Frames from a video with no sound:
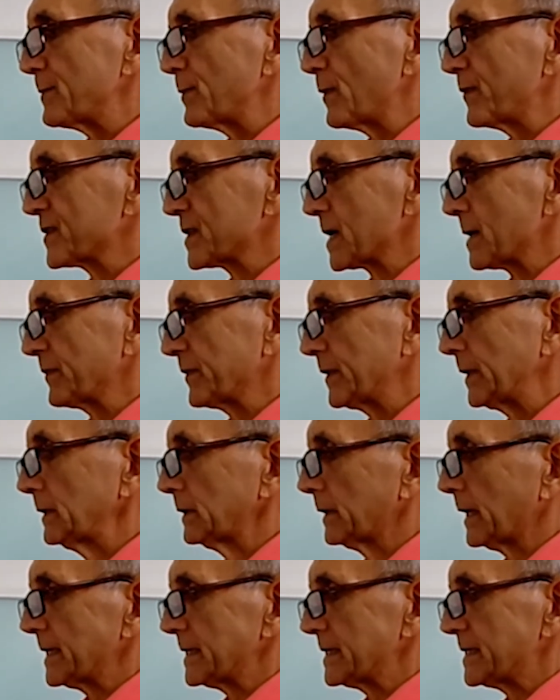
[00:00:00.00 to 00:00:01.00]
of something
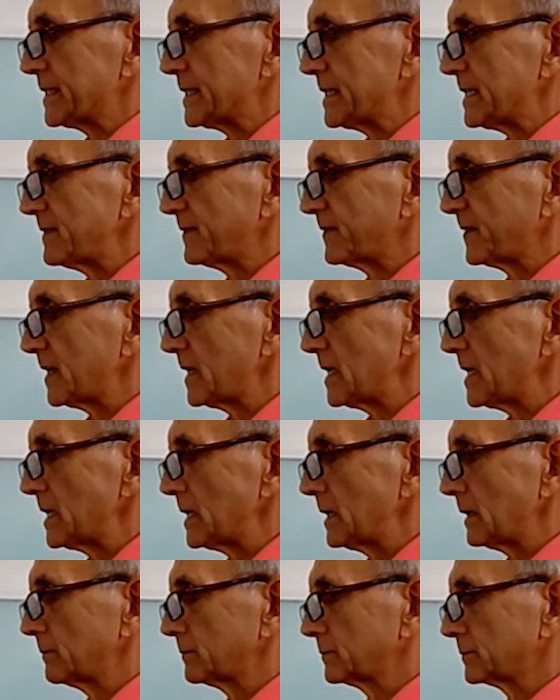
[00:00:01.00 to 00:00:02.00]
like TV.
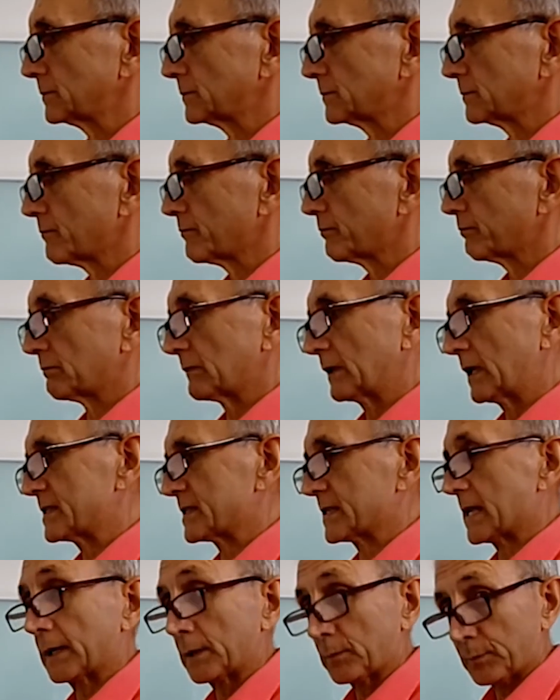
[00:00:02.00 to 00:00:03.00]
Is
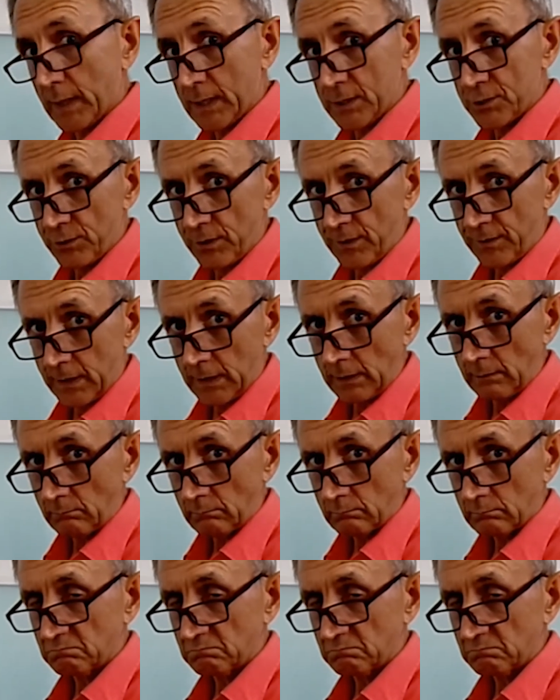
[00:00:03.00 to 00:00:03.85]
that a battery thing?